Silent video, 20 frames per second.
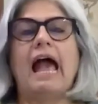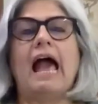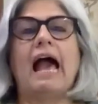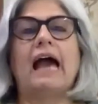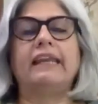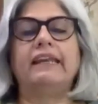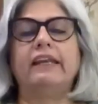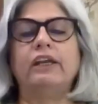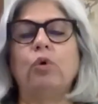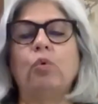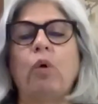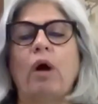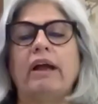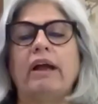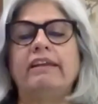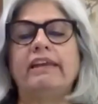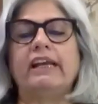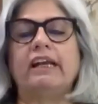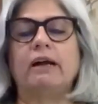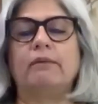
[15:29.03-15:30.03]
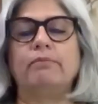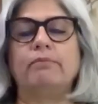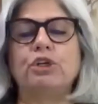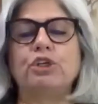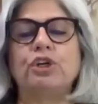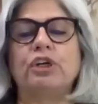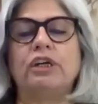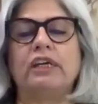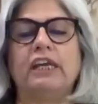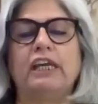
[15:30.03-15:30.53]
An inquiry
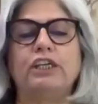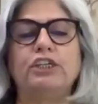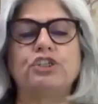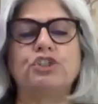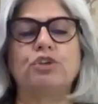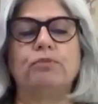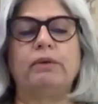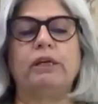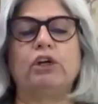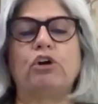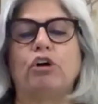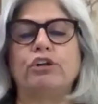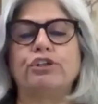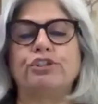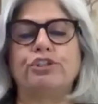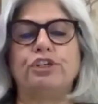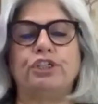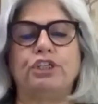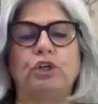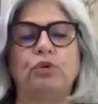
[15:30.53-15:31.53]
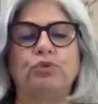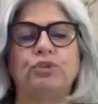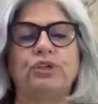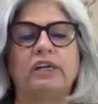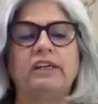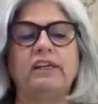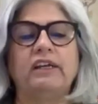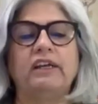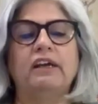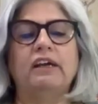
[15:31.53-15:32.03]
commission needs to be
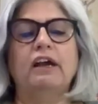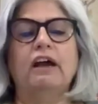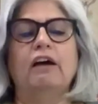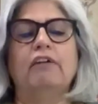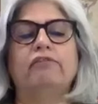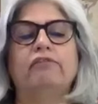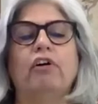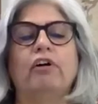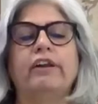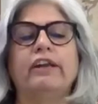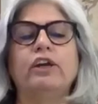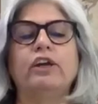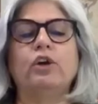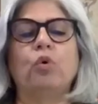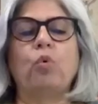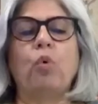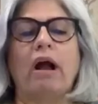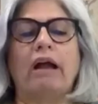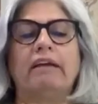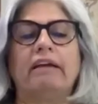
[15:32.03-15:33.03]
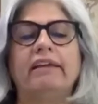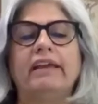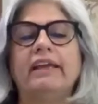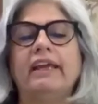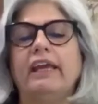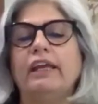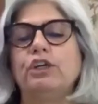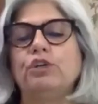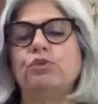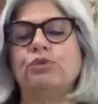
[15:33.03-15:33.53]
constituted for
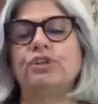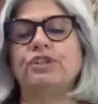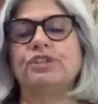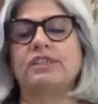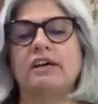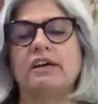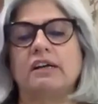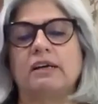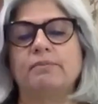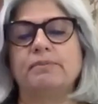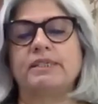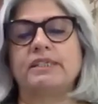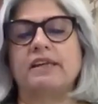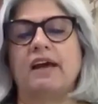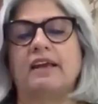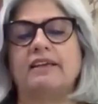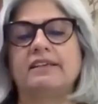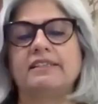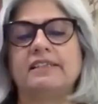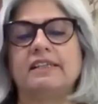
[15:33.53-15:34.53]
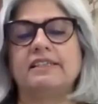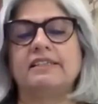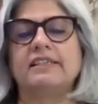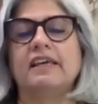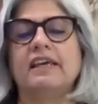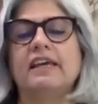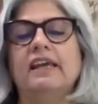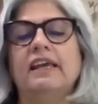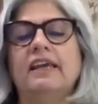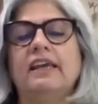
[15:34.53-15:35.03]
inquiring into the
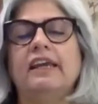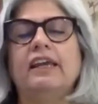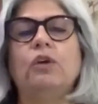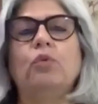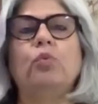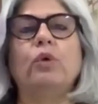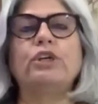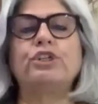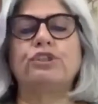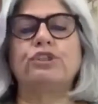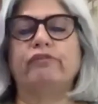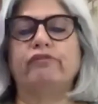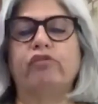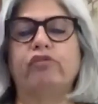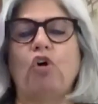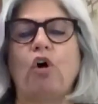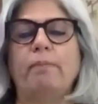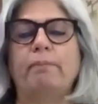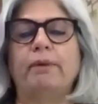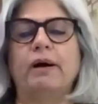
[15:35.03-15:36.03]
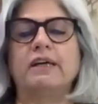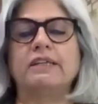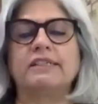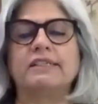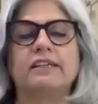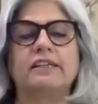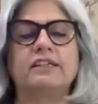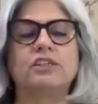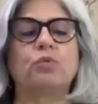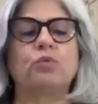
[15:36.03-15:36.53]
circumstances in which the 4
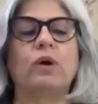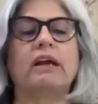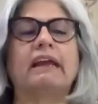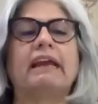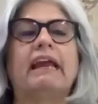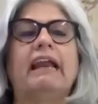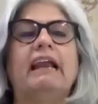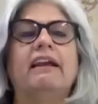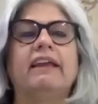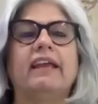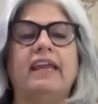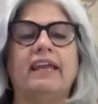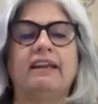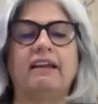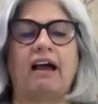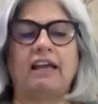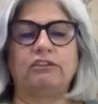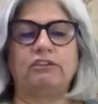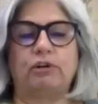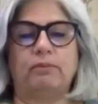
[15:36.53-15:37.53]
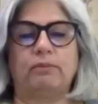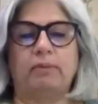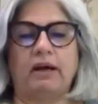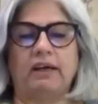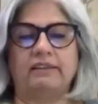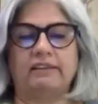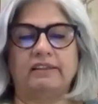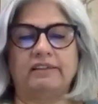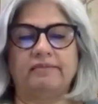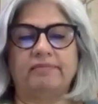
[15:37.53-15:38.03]
persons were killed in Hyderabad."